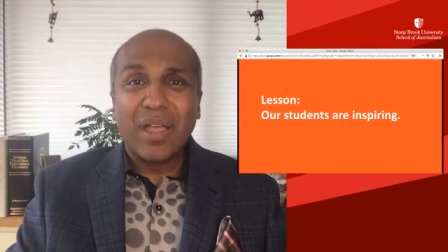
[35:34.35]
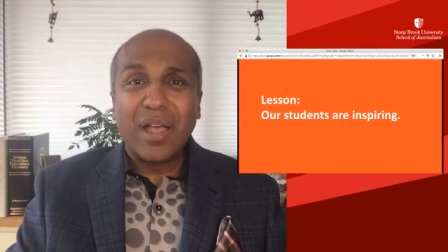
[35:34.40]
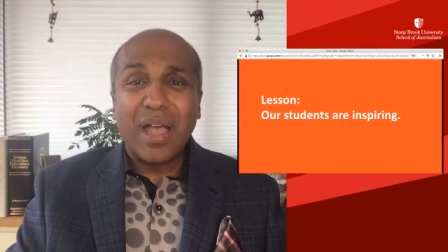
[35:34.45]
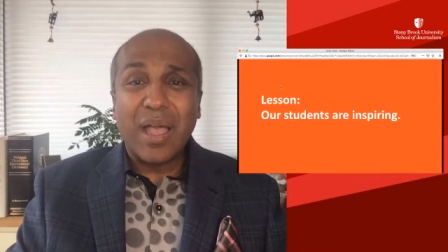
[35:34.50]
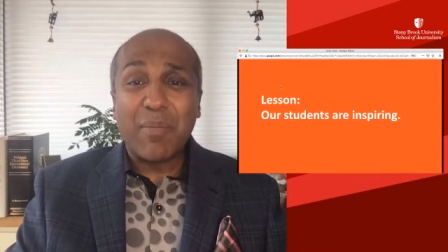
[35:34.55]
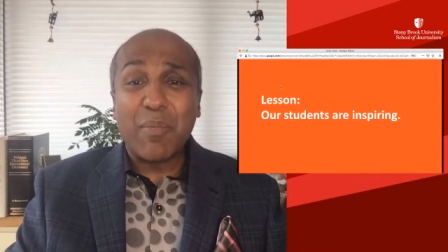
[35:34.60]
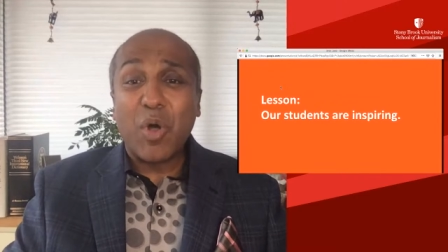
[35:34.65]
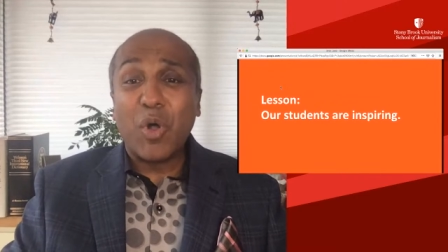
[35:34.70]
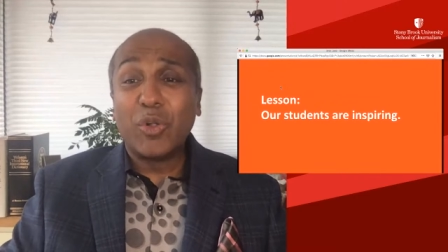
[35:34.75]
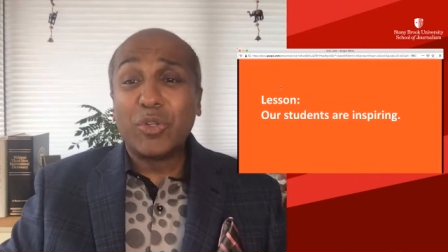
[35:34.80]

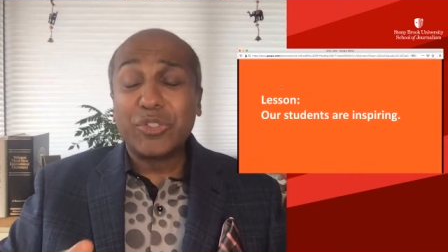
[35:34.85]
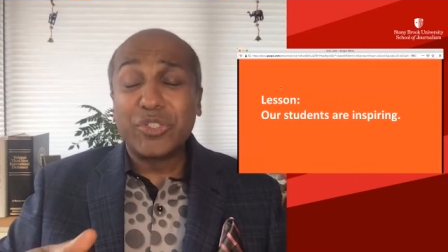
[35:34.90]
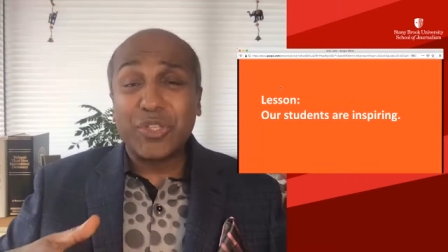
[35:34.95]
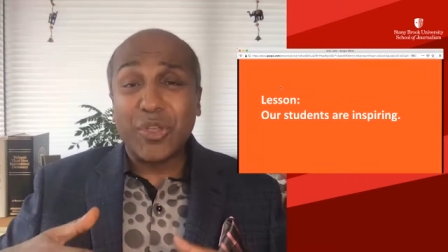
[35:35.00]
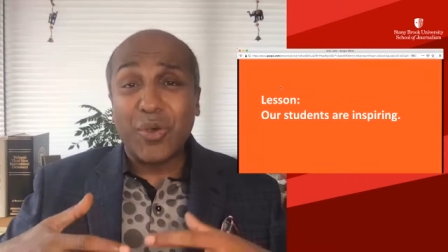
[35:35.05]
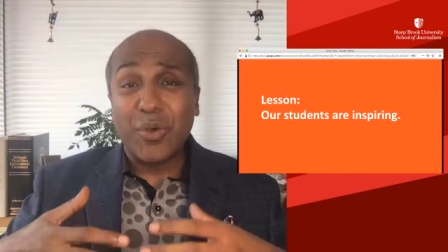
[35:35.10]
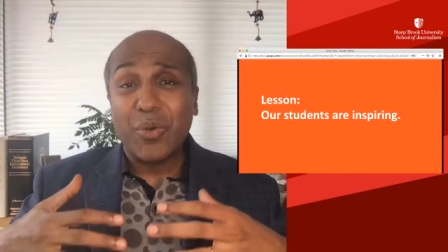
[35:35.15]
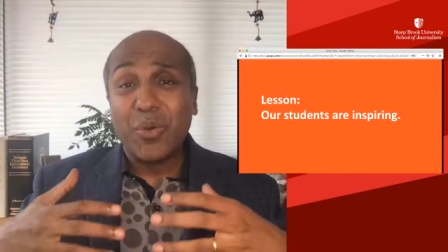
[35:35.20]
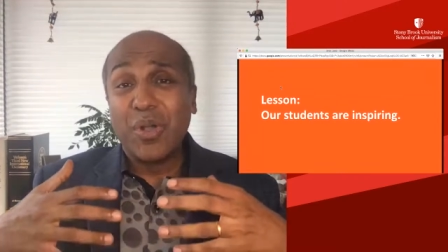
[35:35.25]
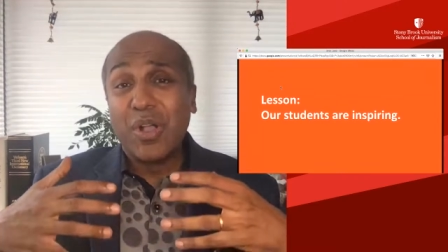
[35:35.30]
I'm
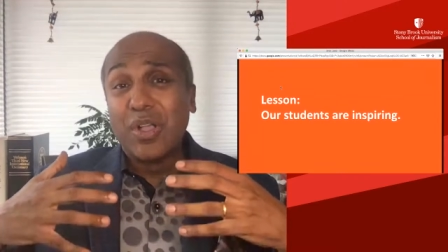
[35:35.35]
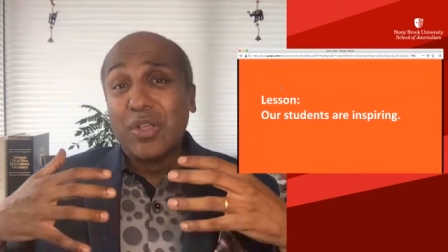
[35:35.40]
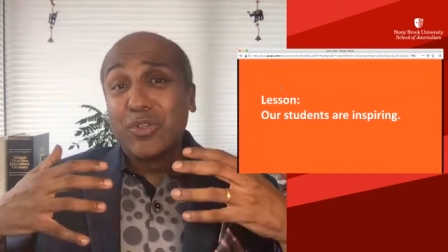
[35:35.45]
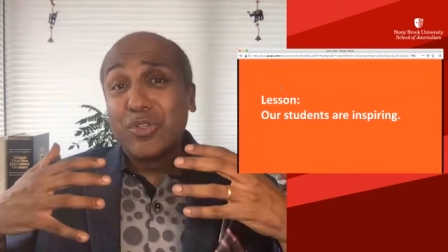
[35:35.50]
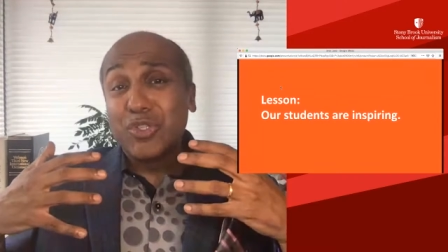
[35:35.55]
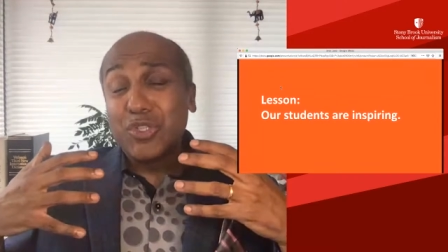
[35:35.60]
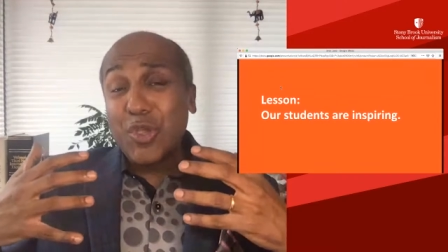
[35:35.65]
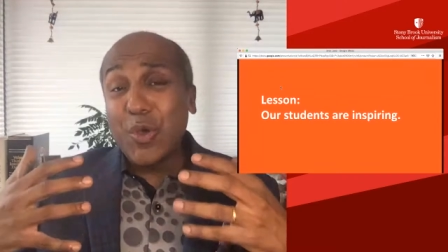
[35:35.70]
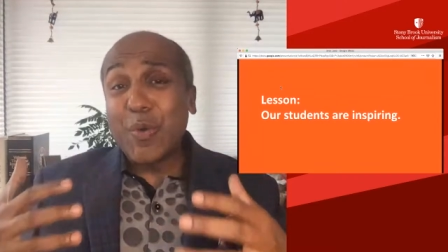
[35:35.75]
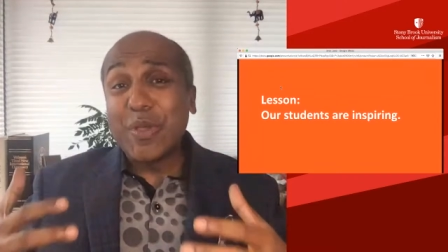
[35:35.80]
also
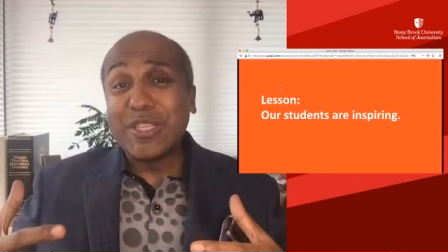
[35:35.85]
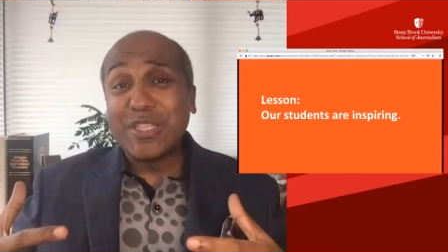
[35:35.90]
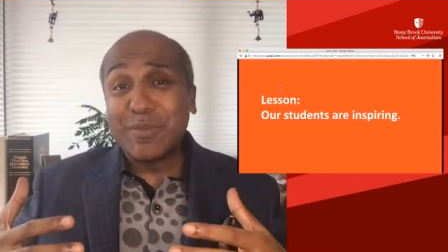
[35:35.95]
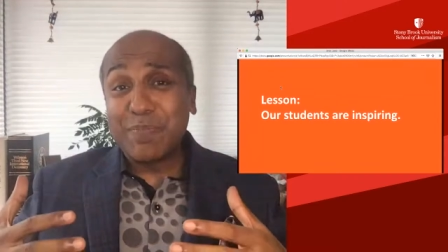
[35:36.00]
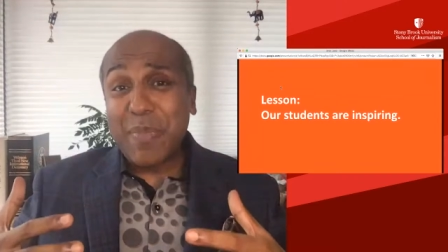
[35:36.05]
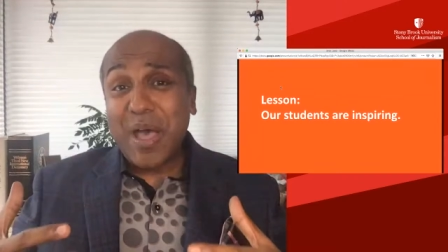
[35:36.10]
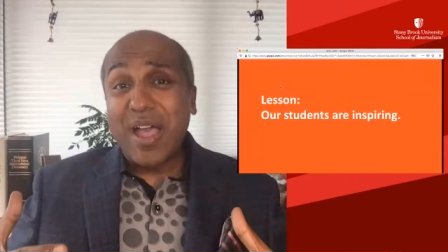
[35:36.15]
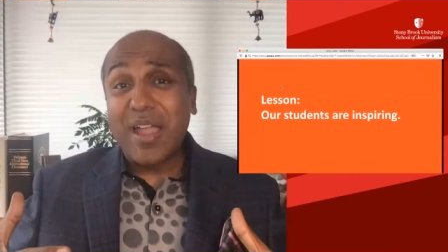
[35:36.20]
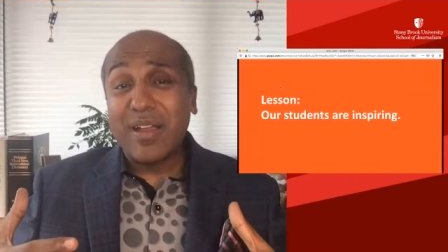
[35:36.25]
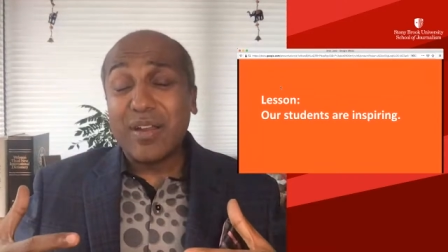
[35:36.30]
so
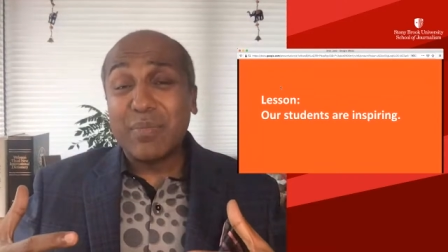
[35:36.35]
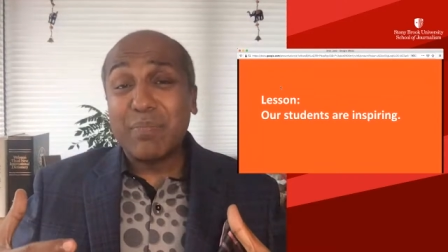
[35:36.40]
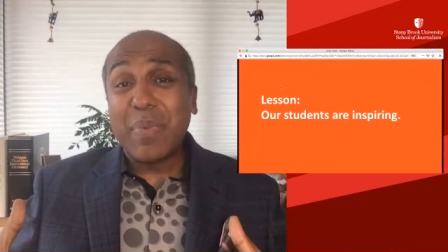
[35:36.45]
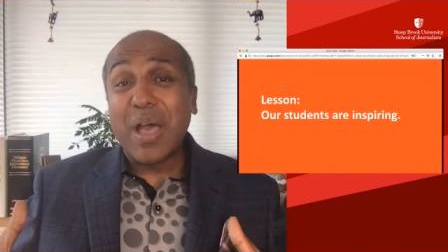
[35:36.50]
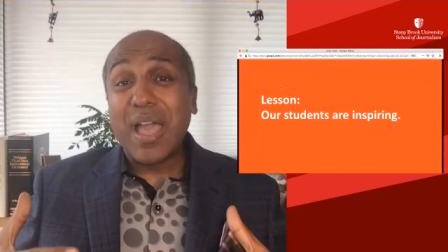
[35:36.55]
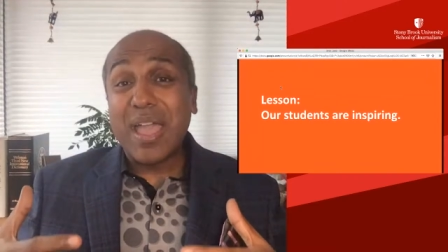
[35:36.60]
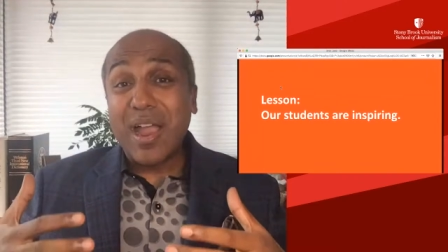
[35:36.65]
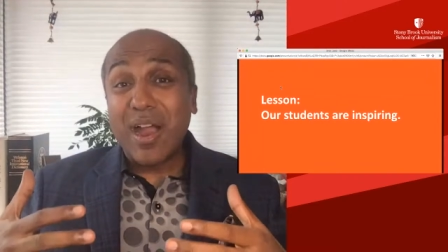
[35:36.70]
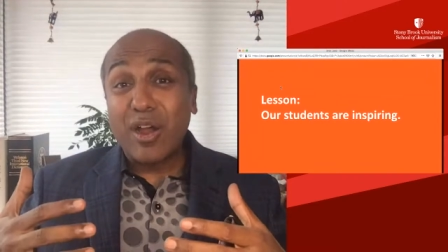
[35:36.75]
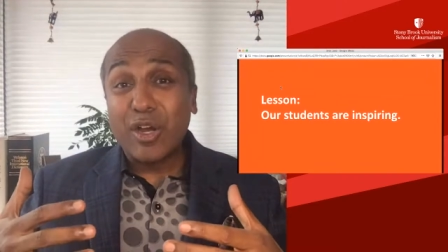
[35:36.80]
inspired
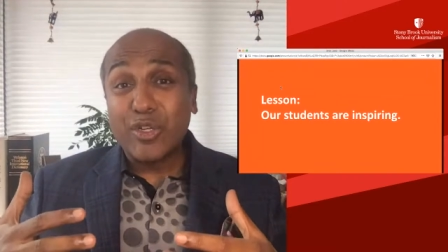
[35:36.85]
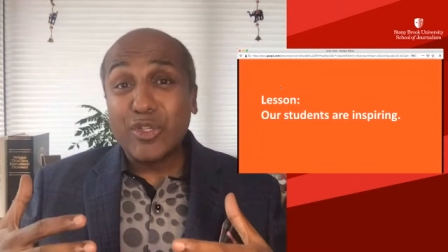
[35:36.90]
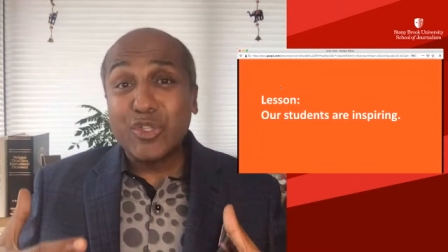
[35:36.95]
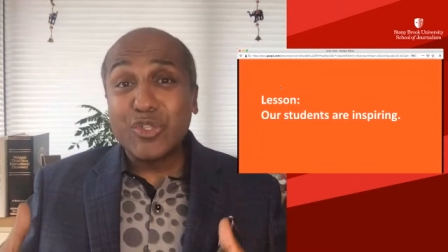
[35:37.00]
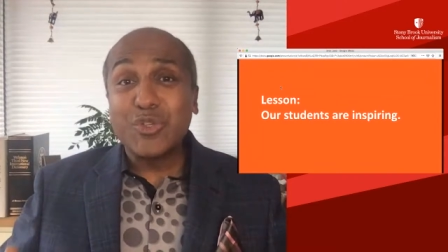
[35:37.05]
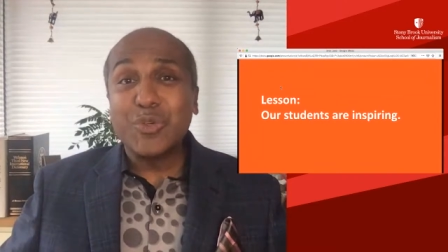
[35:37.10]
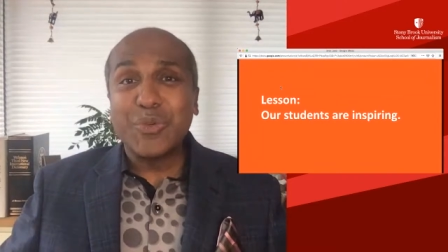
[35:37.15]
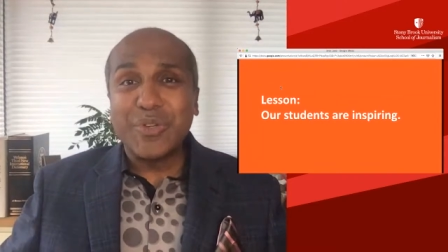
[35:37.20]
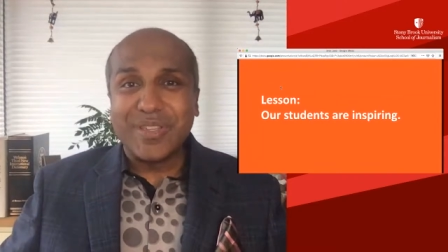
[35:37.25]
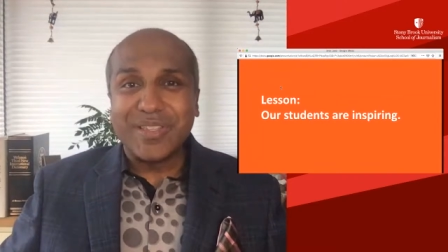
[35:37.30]
by our
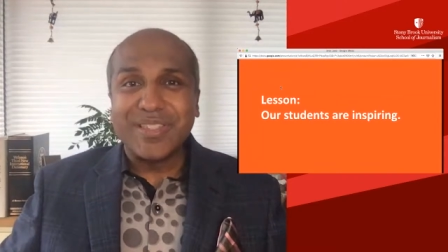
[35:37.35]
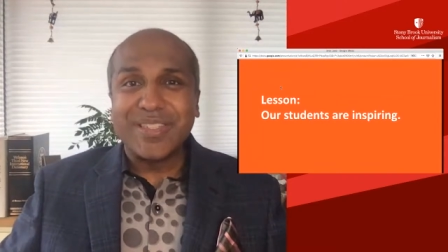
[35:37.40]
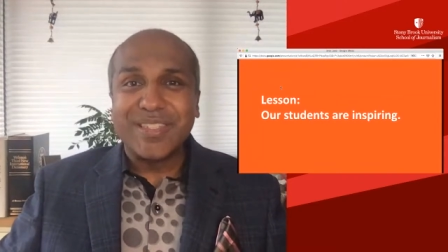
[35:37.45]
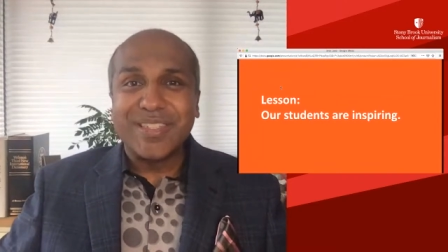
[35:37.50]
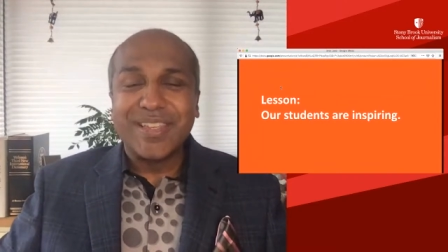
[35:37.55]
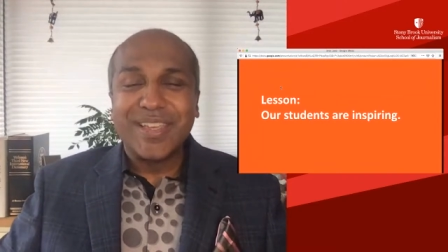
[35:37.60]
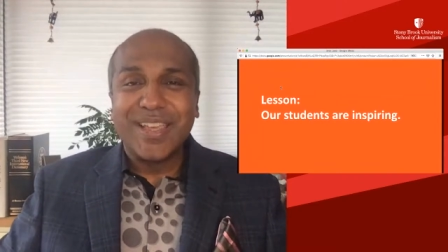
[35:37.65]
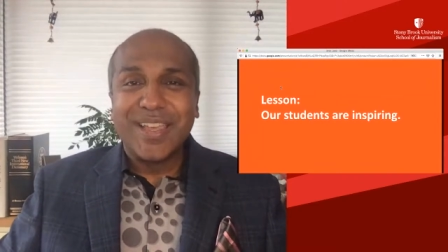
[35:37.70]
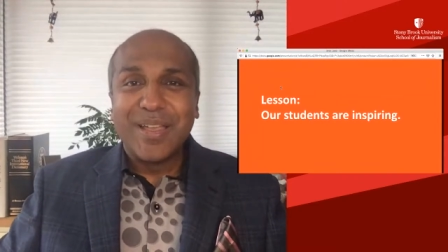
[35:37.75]
students.